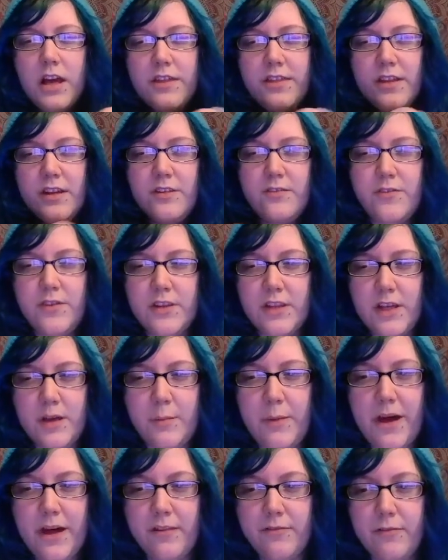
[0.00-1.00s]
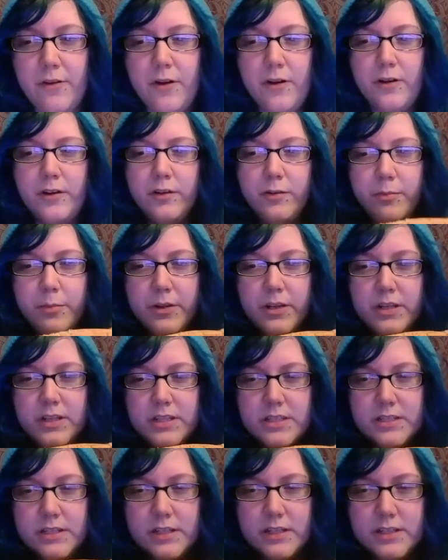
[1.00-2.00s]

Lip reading: thought it'd feel like a bath rug, but it doesn't.